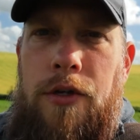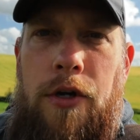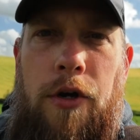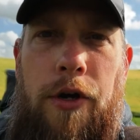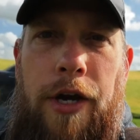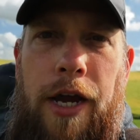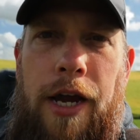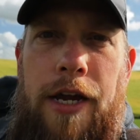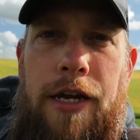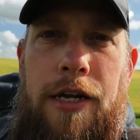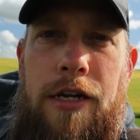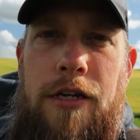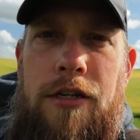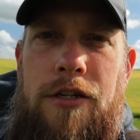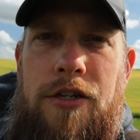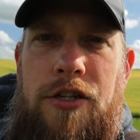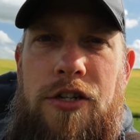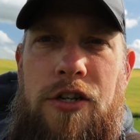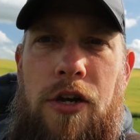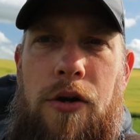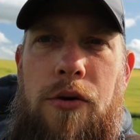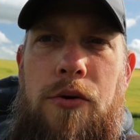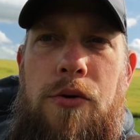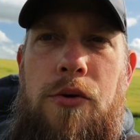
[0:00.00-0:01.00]
Okay,
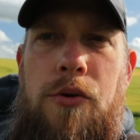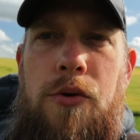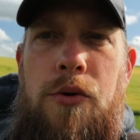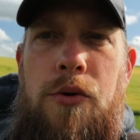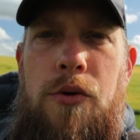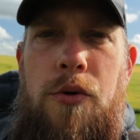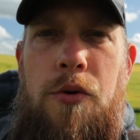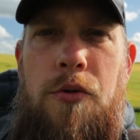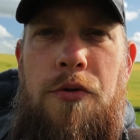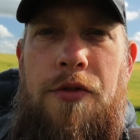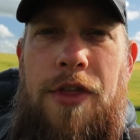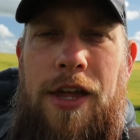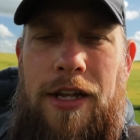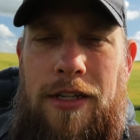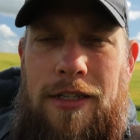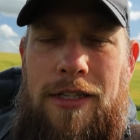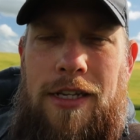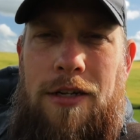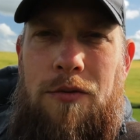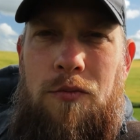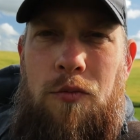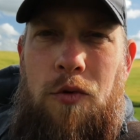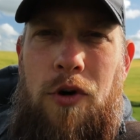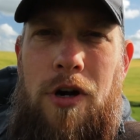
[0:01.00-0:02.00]
so that
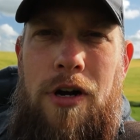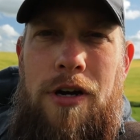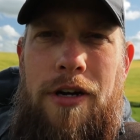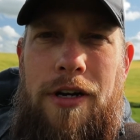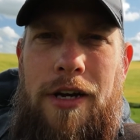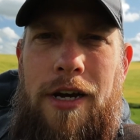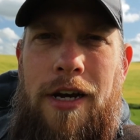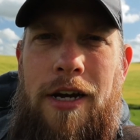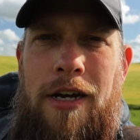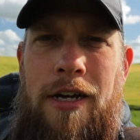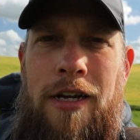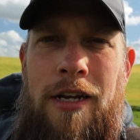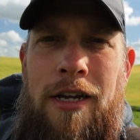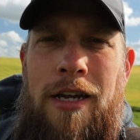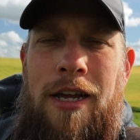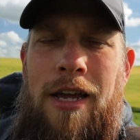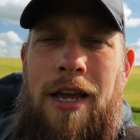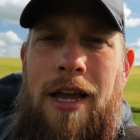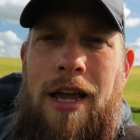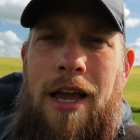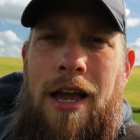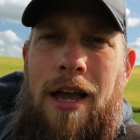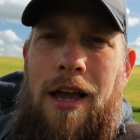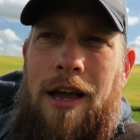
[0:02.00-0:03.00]
didn't work.
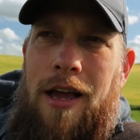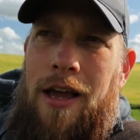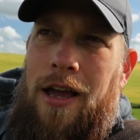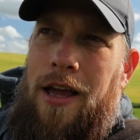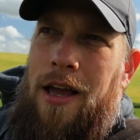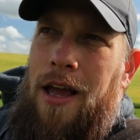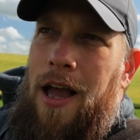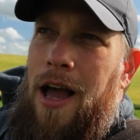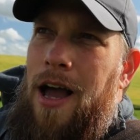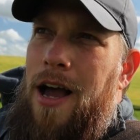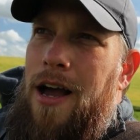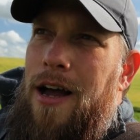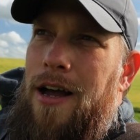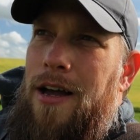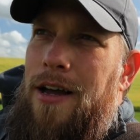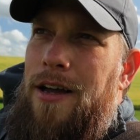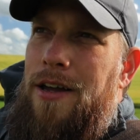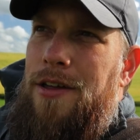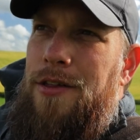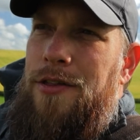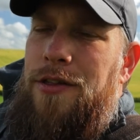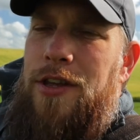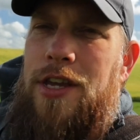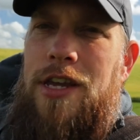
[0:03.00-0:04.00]

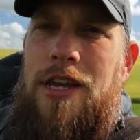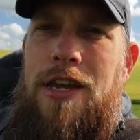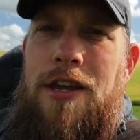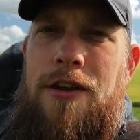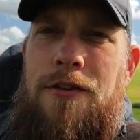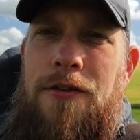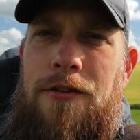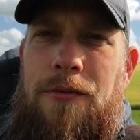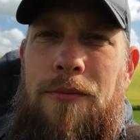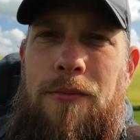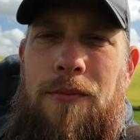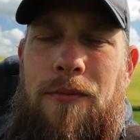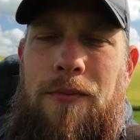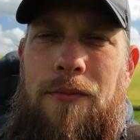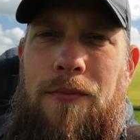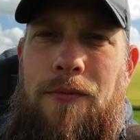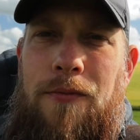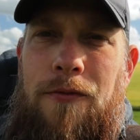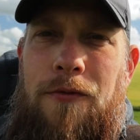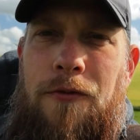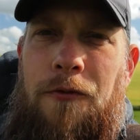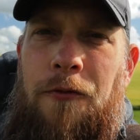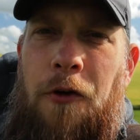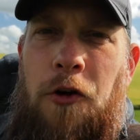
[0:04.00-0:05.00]
The
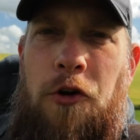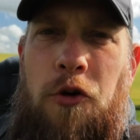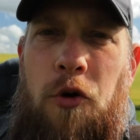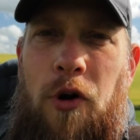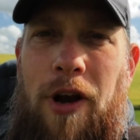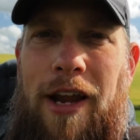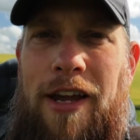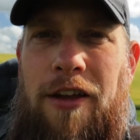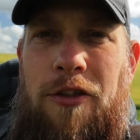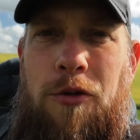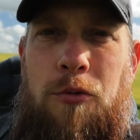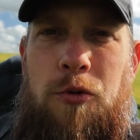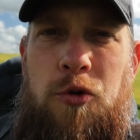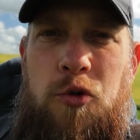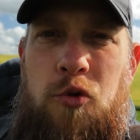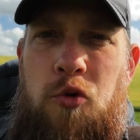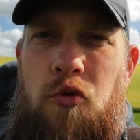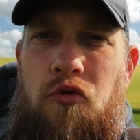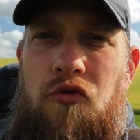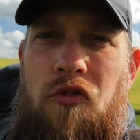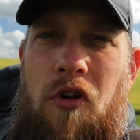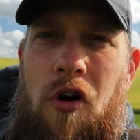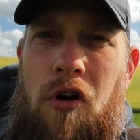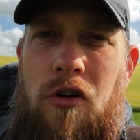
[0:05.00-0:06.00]
focal length was
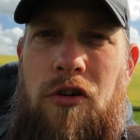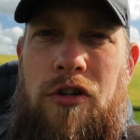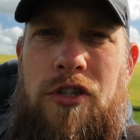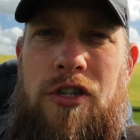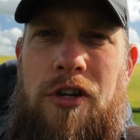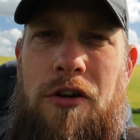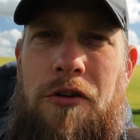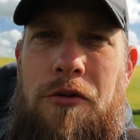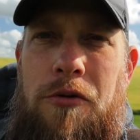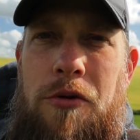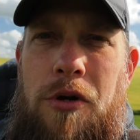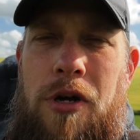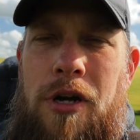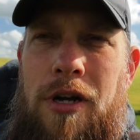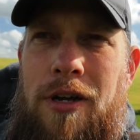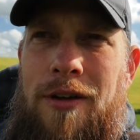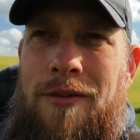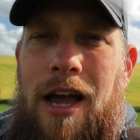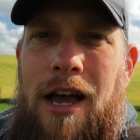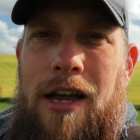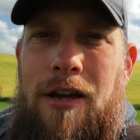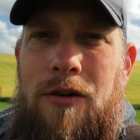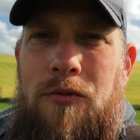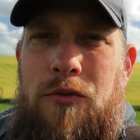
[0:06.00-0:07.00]
all wrong, so
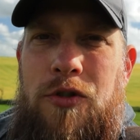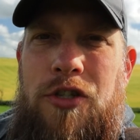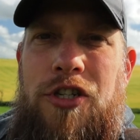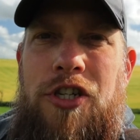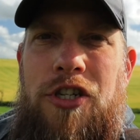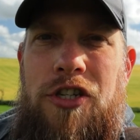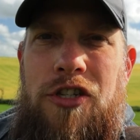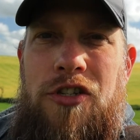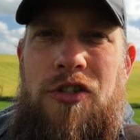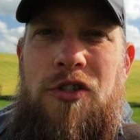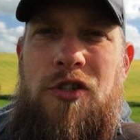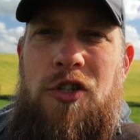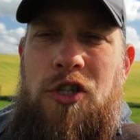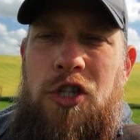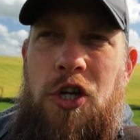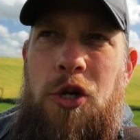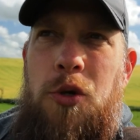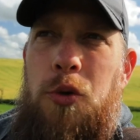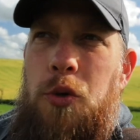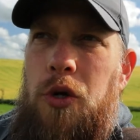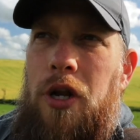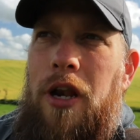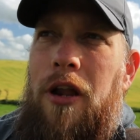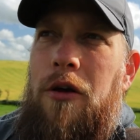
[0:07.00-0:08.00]
it was just
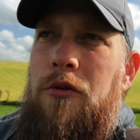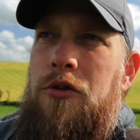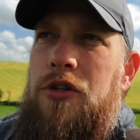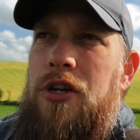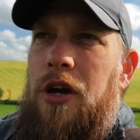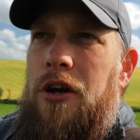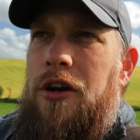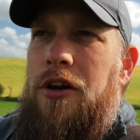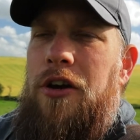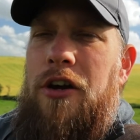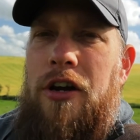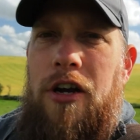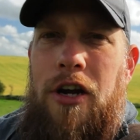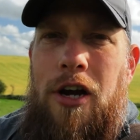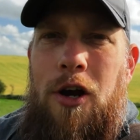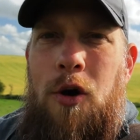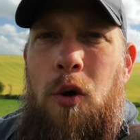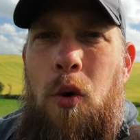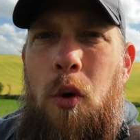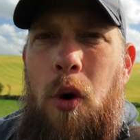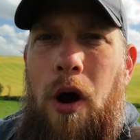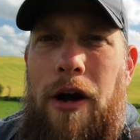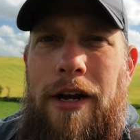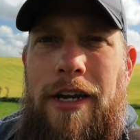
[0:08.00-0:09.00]
too close. I couldn't
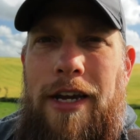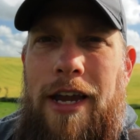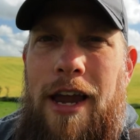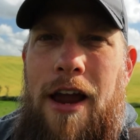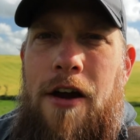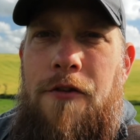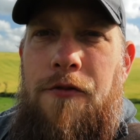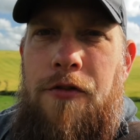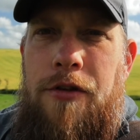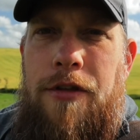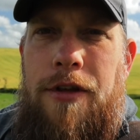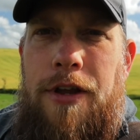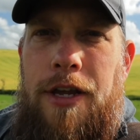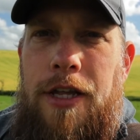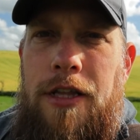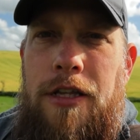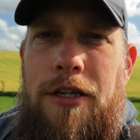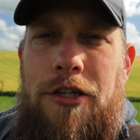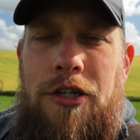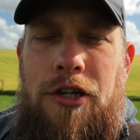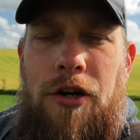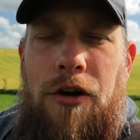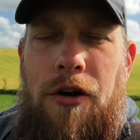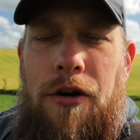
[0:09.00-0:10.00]
quite get everything in
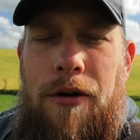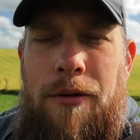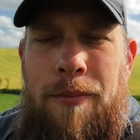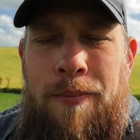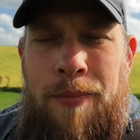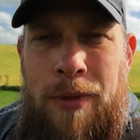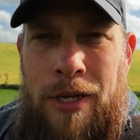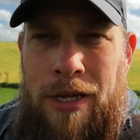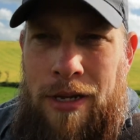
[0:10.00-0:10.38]
the shot.